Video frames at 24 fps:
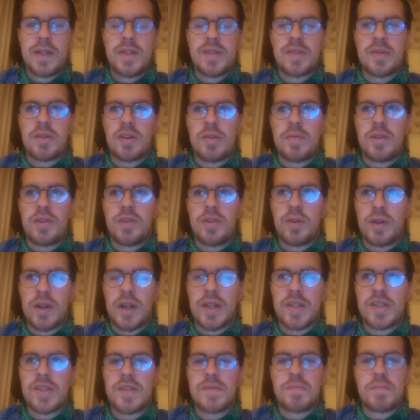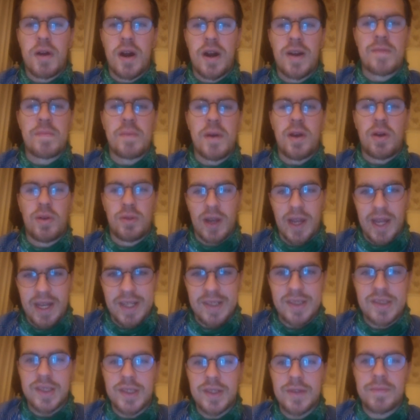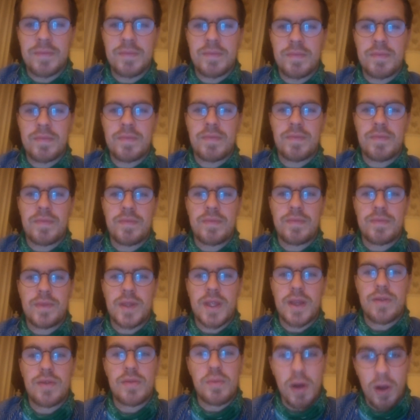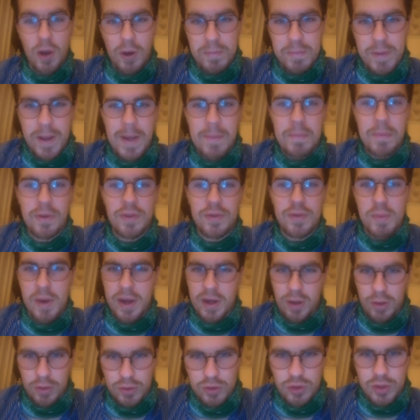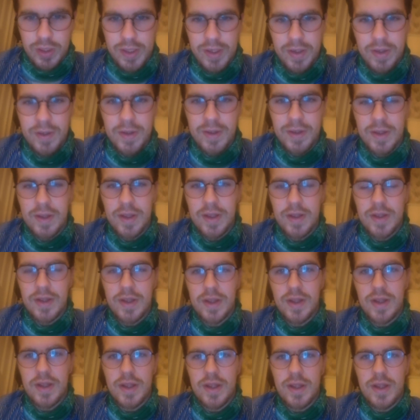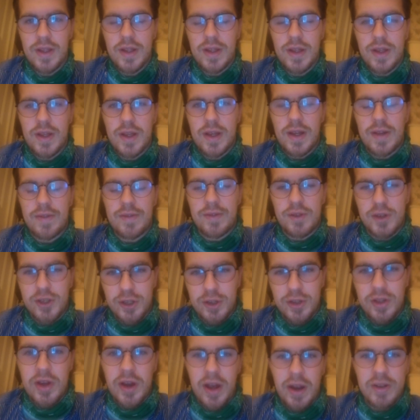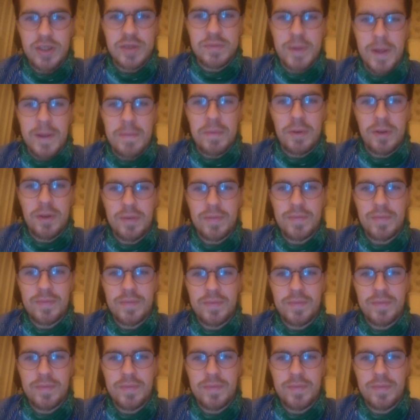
is I'm gonna be doing this as part of my own legacy for my own people, for my country, and for you, the Irish people.